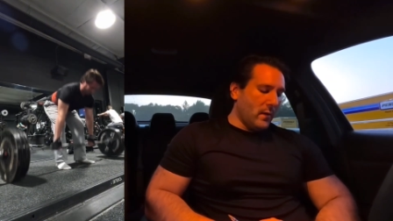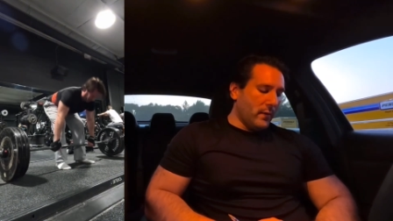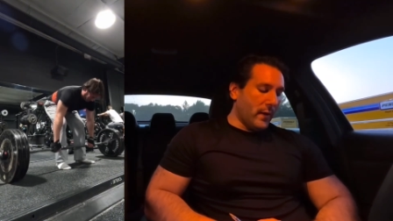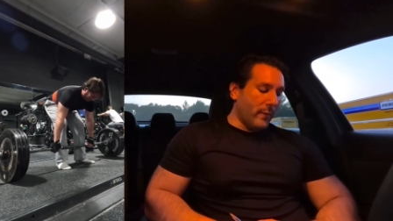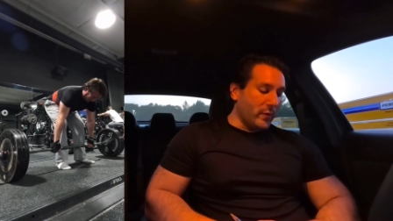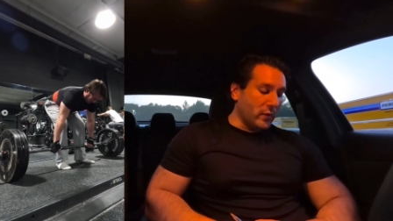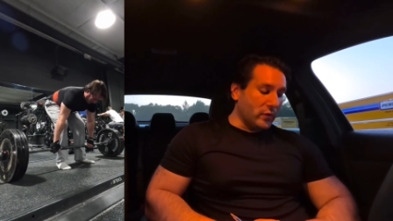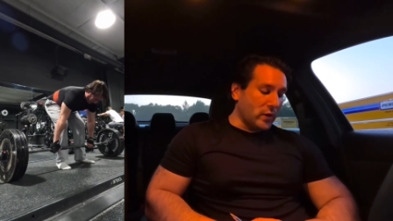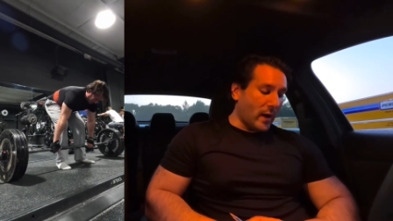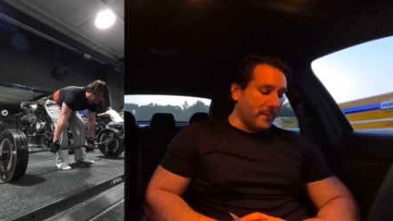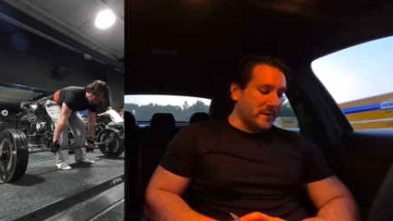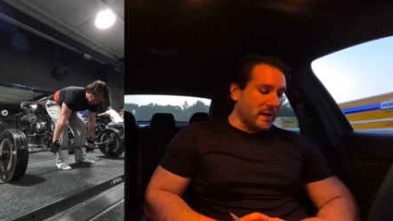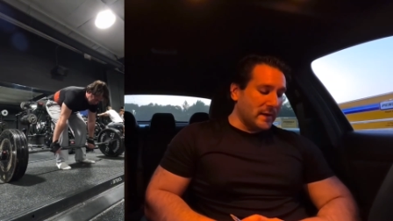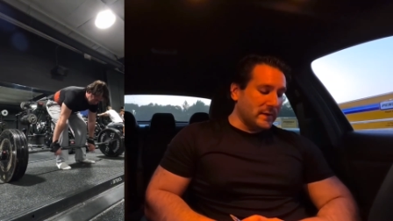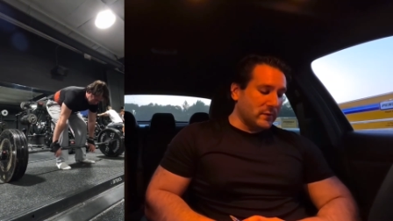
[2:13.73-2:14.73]
Then we do drop
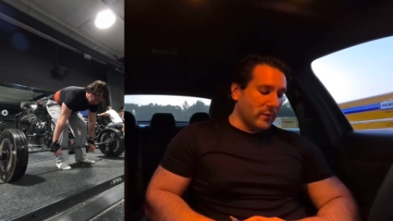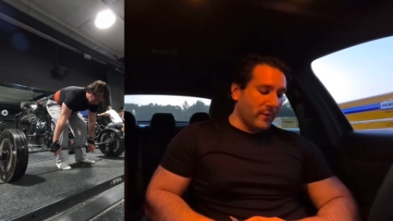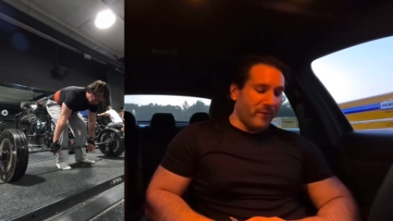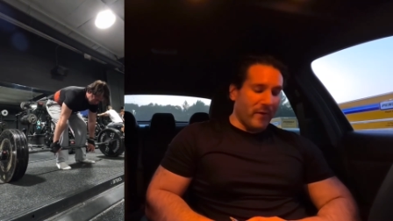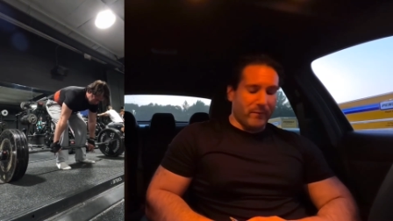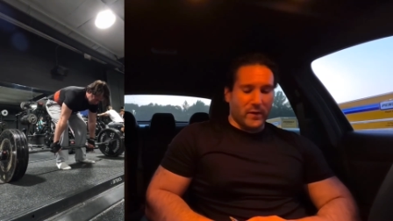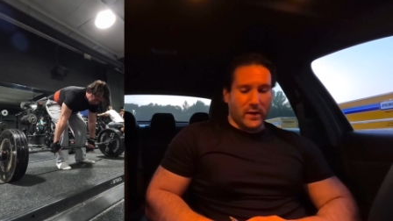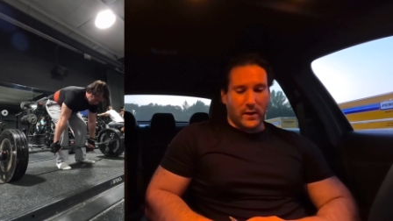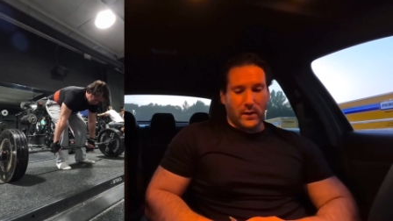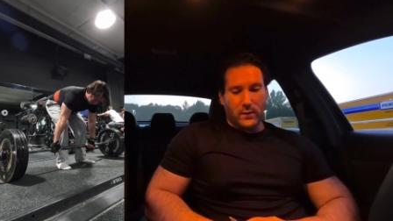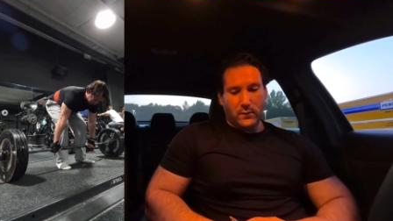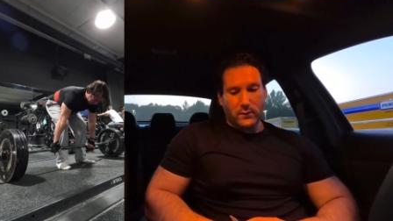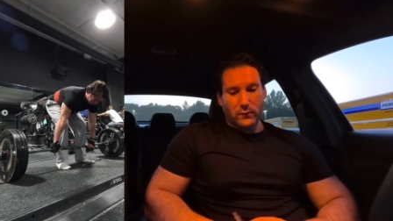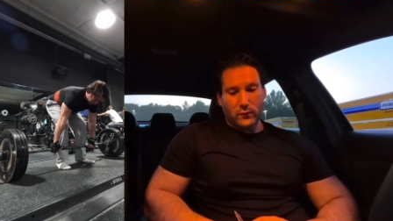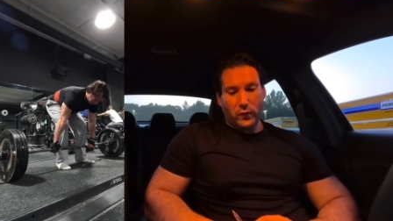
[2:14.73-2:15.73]
sets,
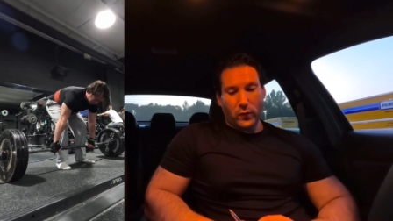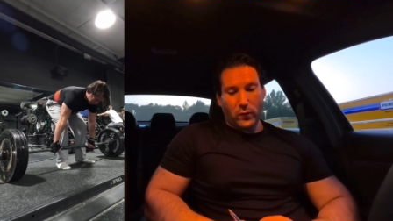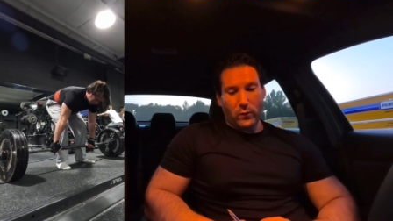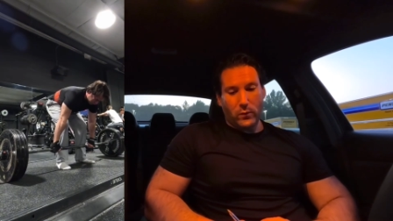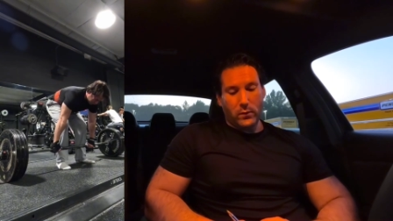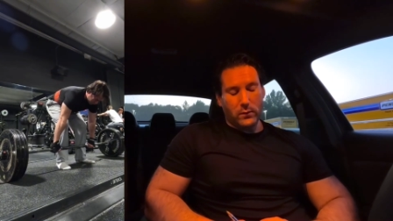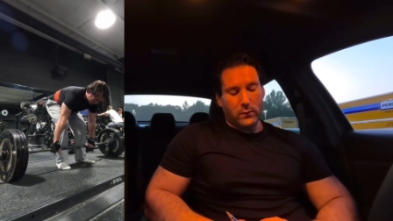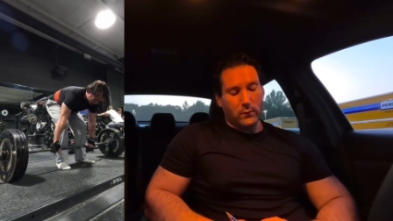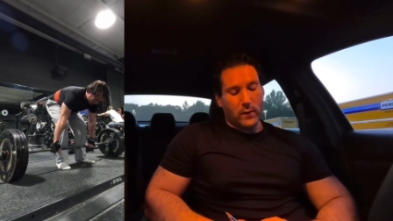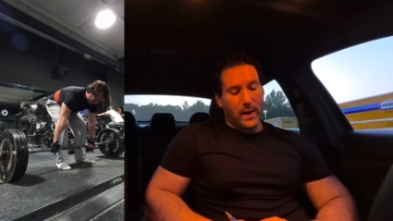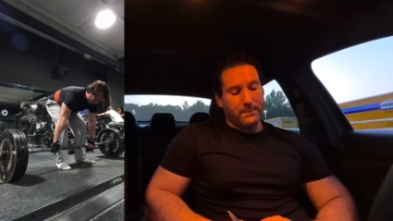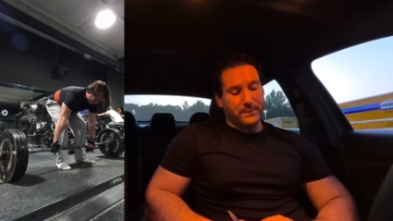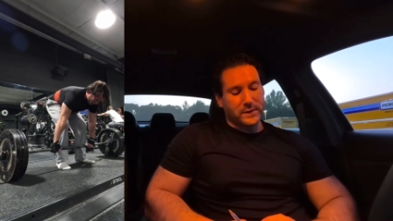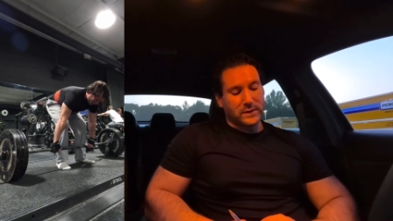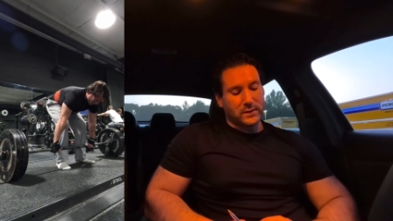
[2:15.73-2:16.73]
315, 2
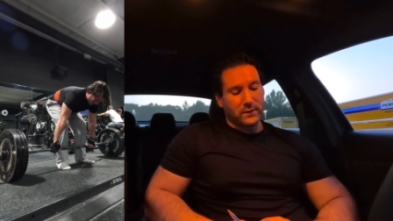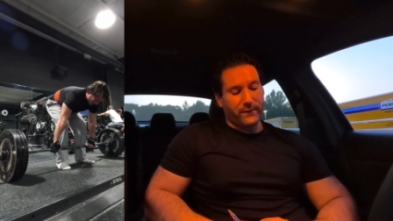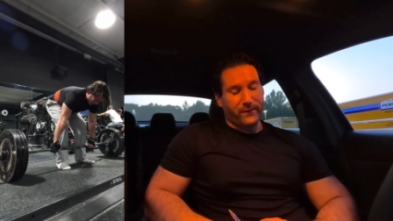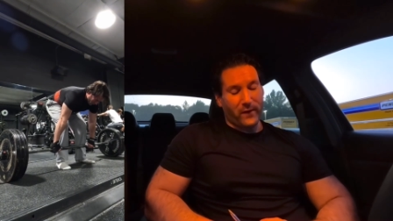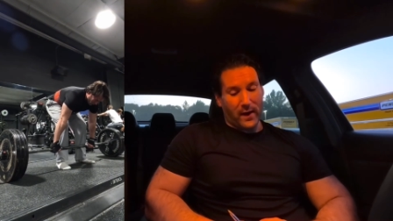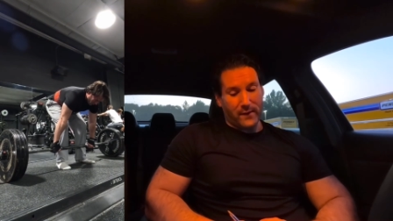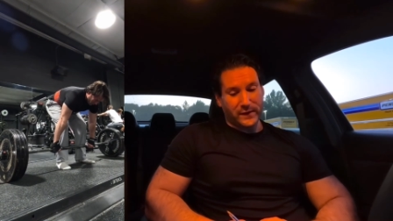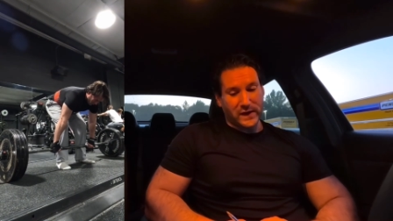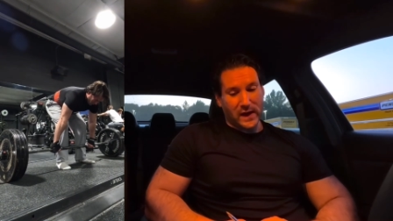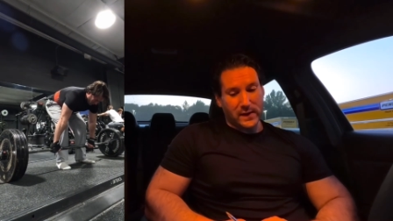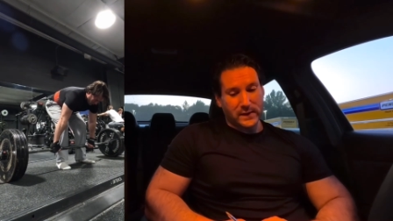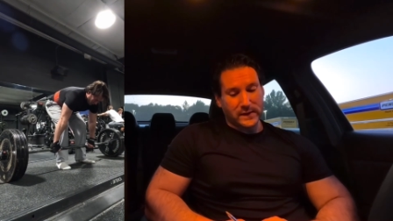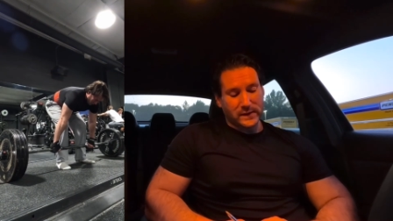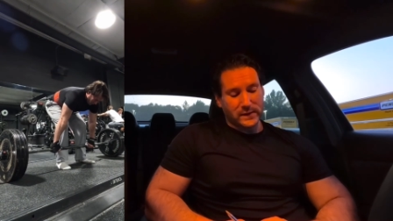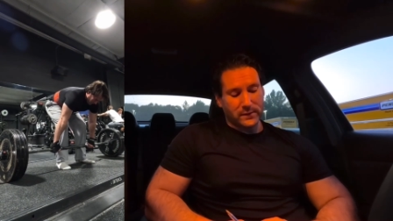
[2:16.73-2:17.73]
reps, 5
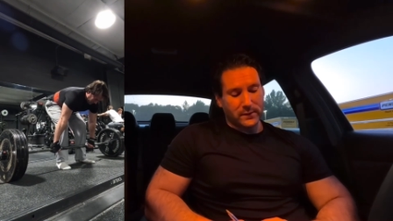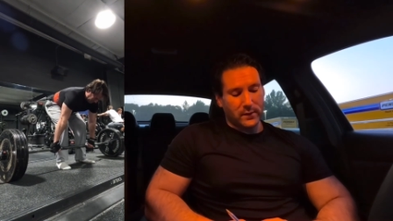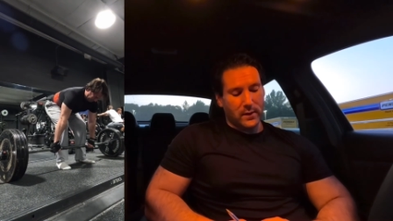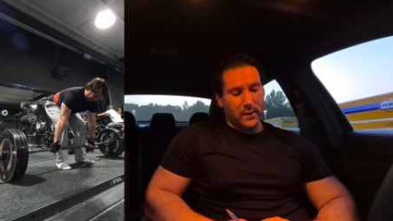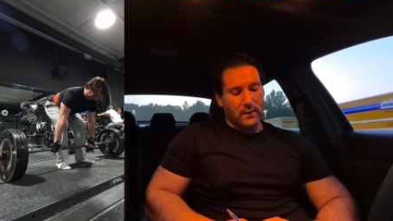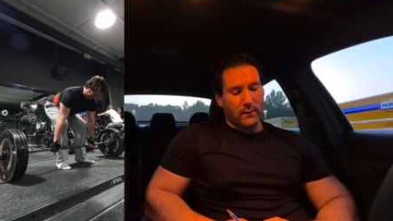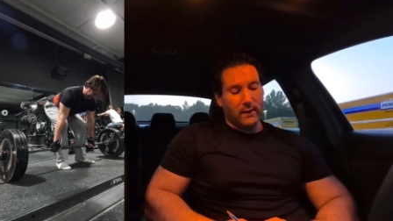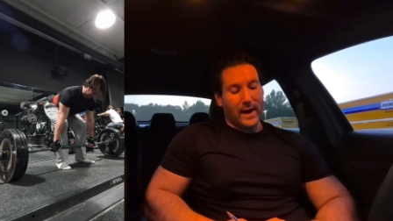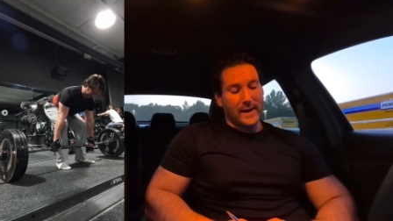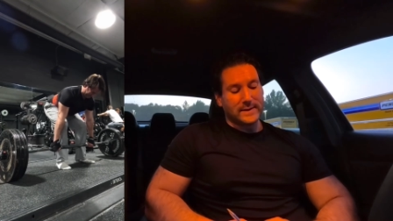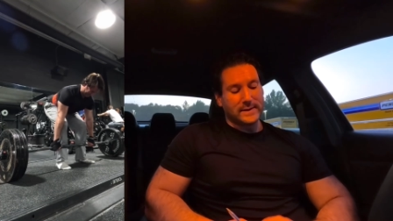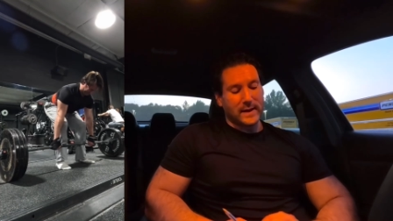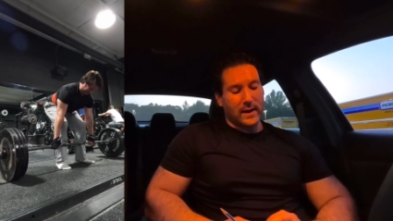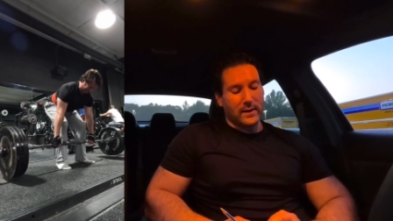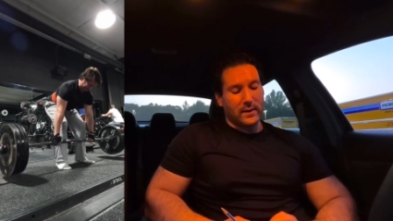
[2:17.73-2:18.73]
sets.
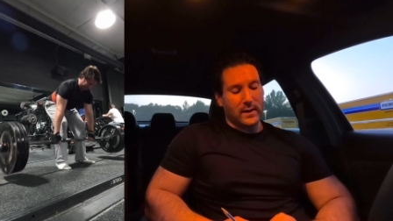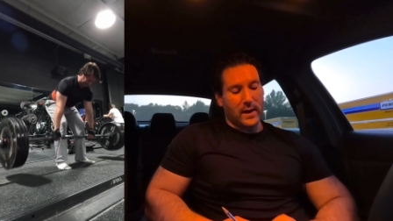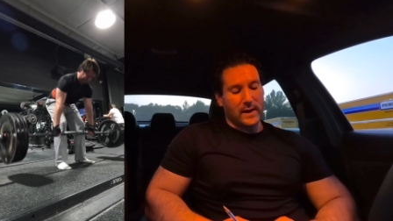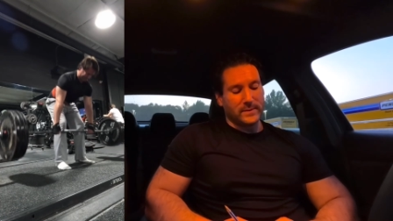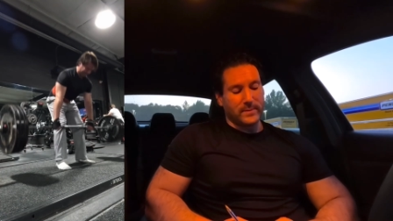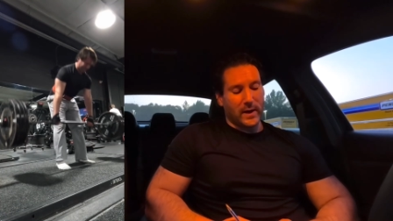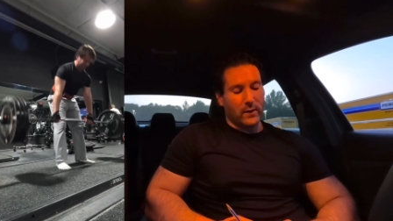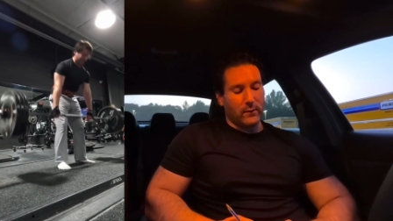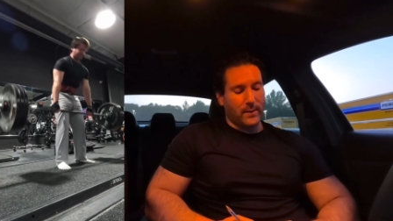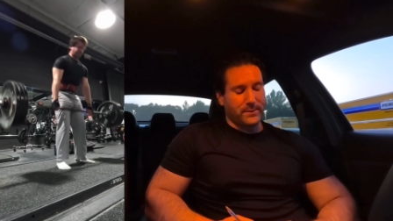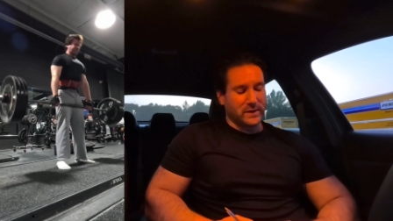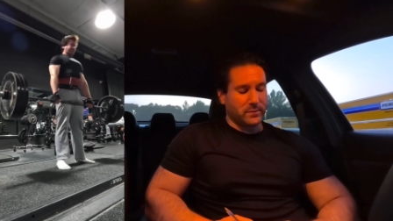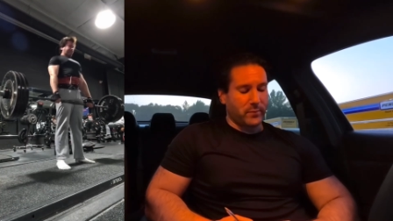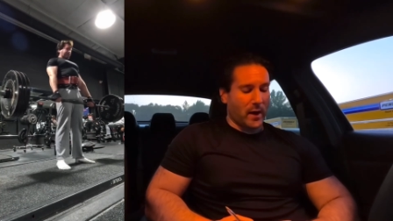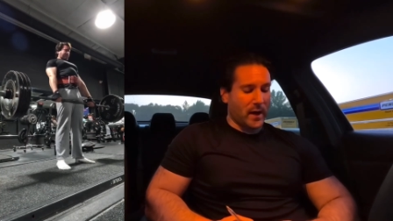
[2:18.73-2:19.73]
Last set, as many
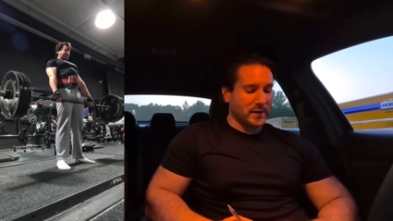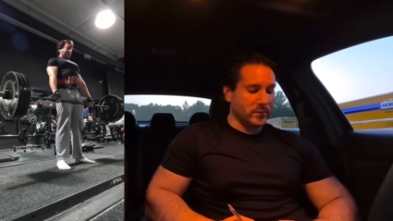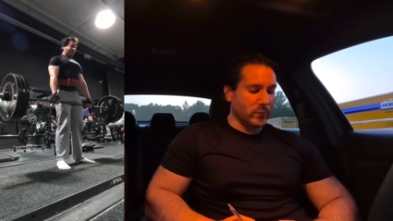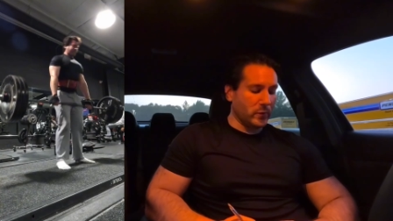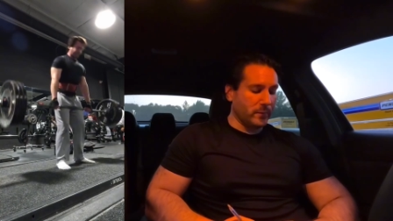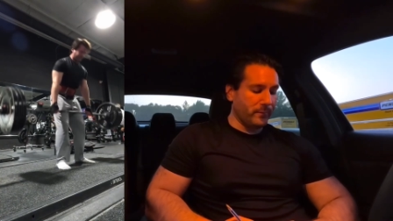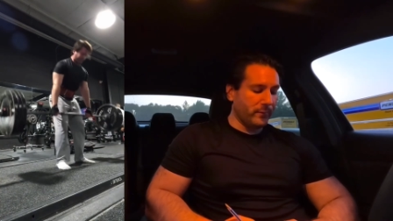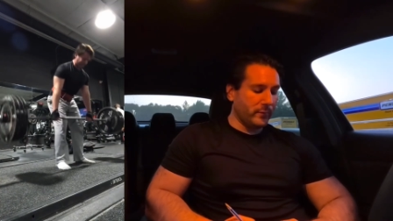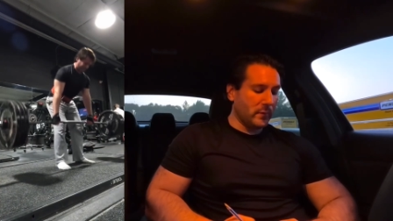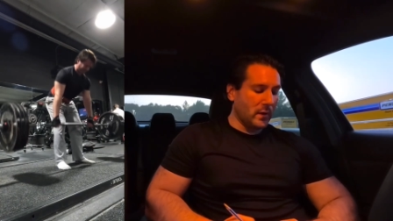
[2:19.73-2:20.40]
reps as possible.